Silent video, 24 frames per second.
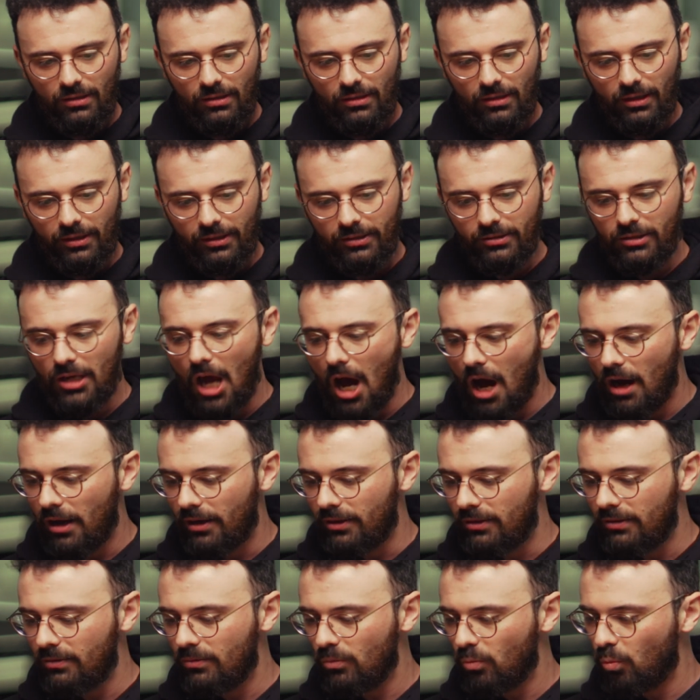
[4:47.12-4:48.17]
like
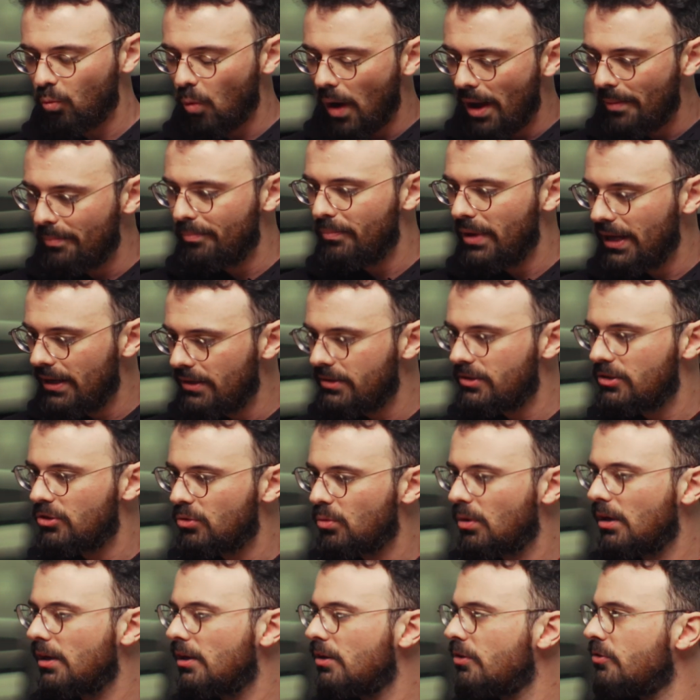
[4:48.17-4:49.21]
non-web-based
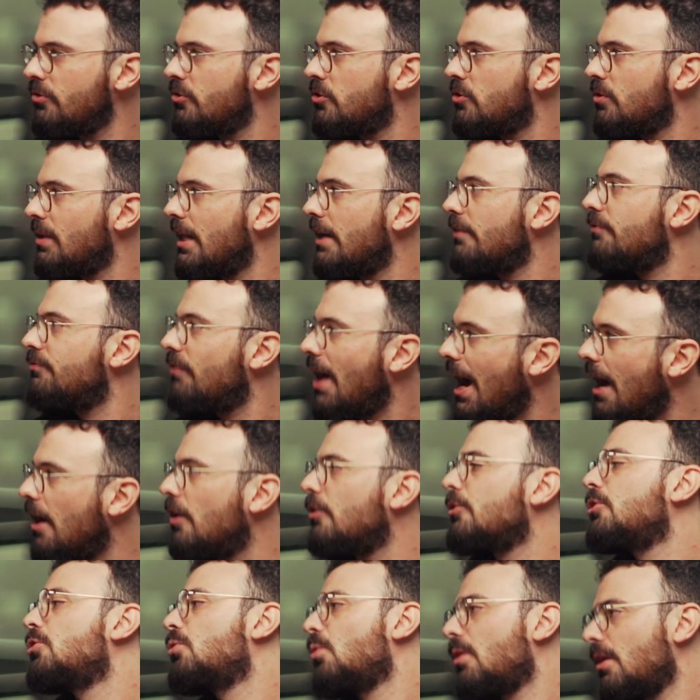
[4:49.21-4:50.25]
URLs. Right. Like that's what makes
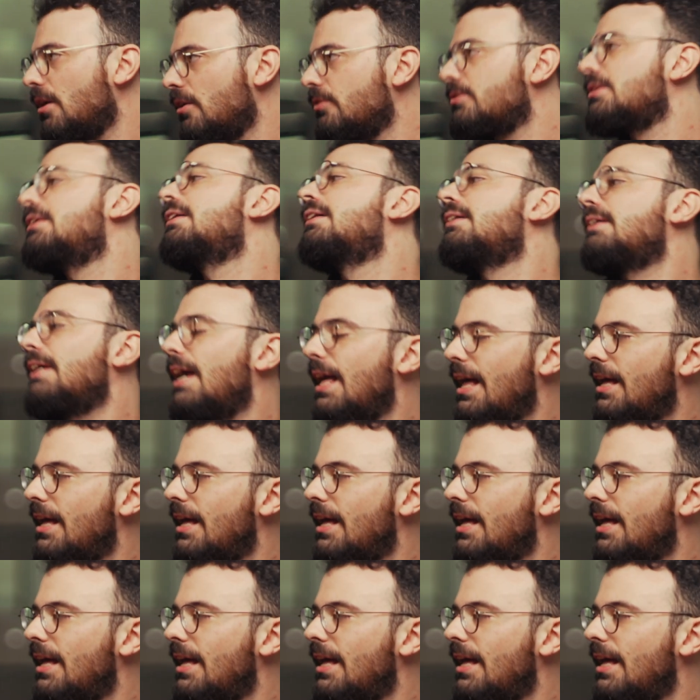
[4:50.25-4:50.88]
it so URLs. complicated. Yeah,